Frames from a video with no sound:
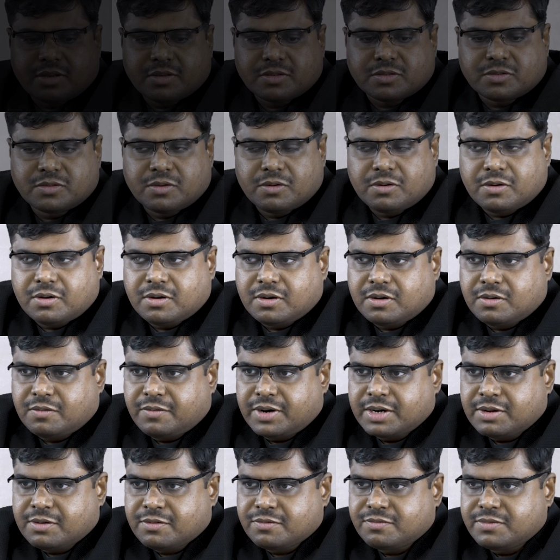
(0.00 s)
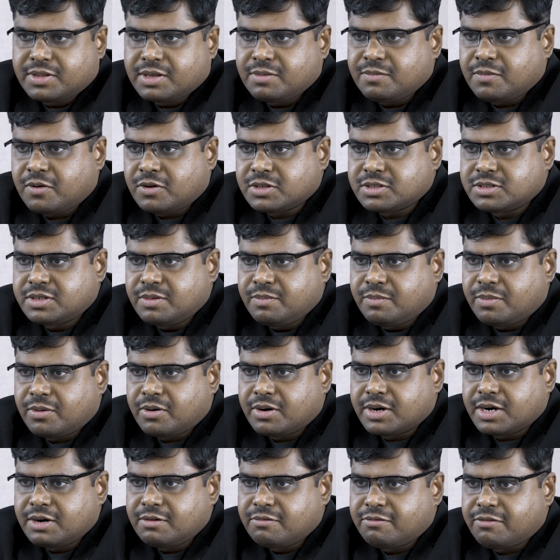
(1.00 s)
So one of the most
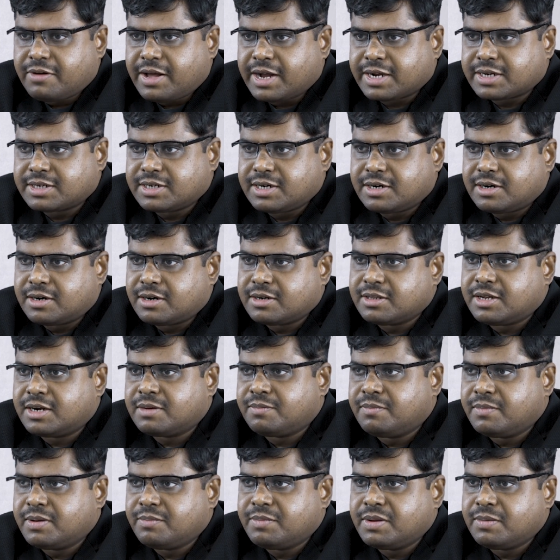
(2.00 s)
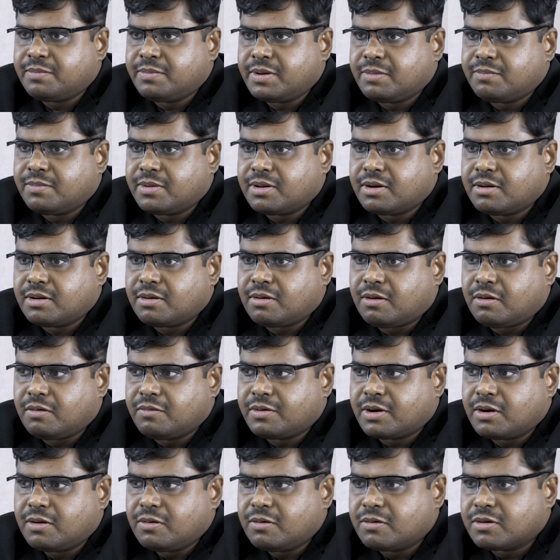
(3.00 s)
important factor that maybe people
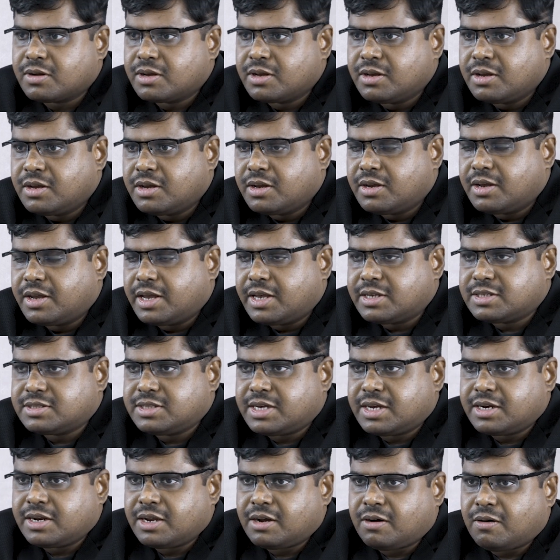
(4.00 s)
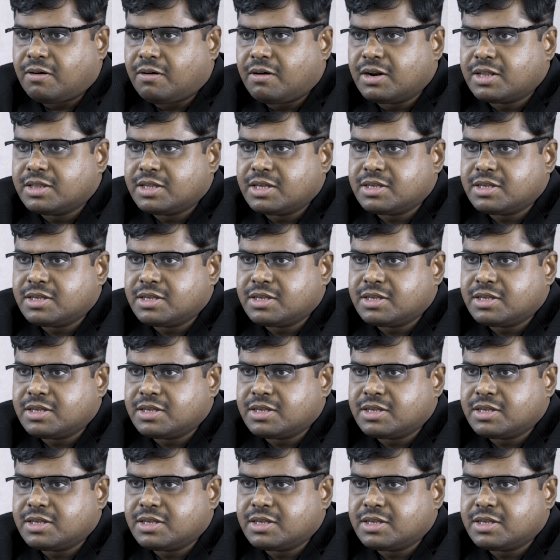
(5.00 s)
overlook is that all